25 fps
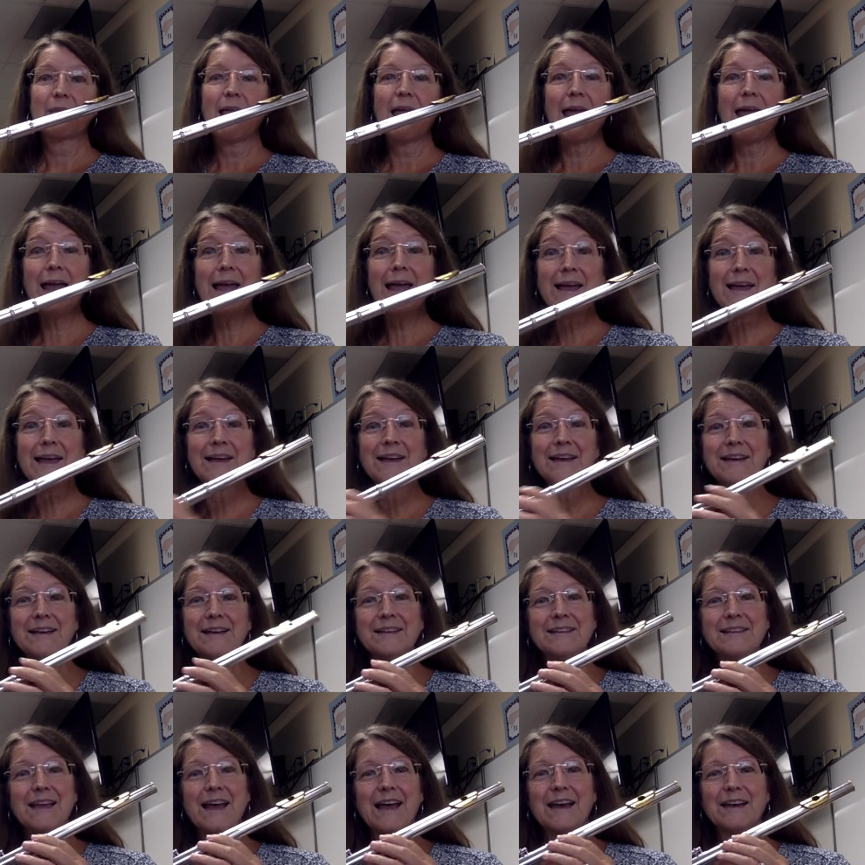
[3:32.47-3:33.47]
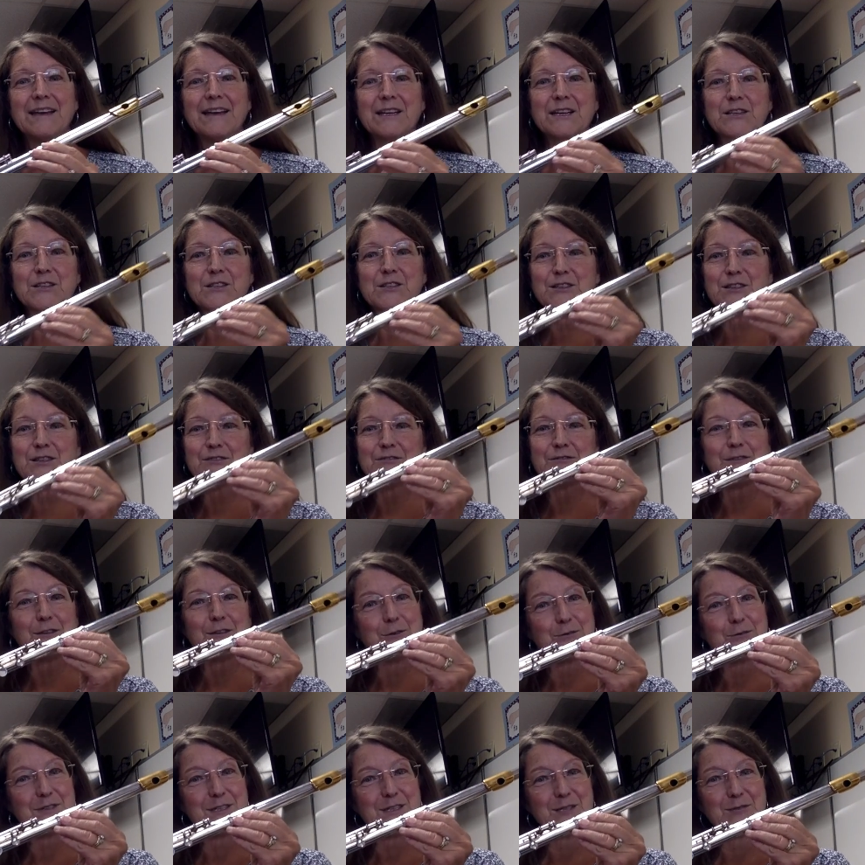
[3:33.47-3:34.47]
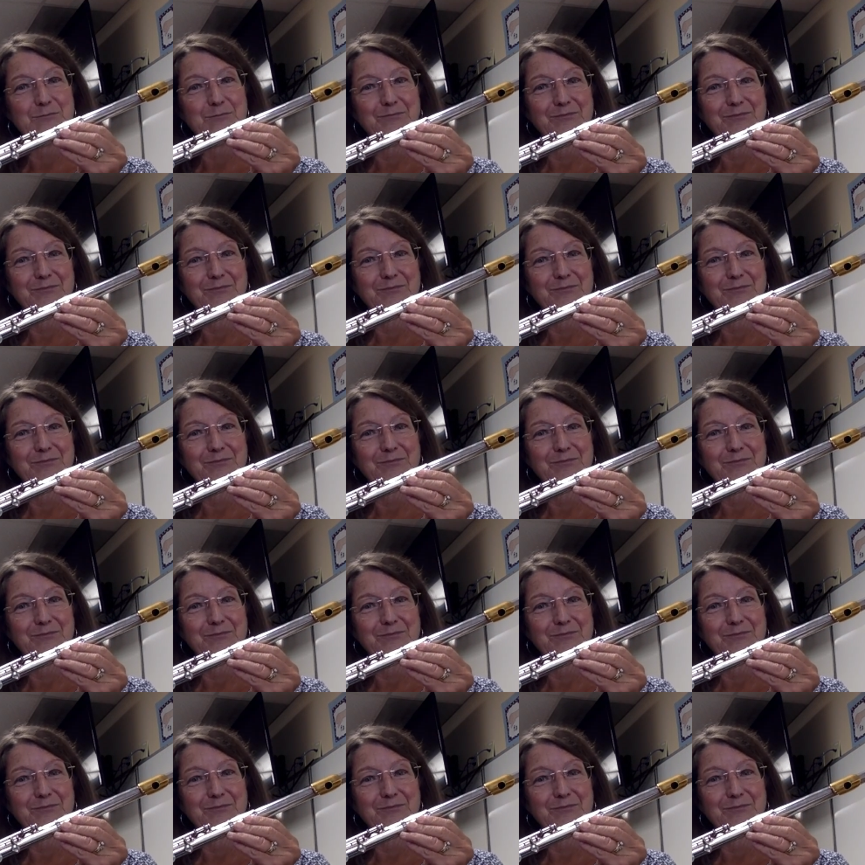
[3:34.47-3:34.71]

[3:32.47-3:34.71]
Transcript: And that is the flute.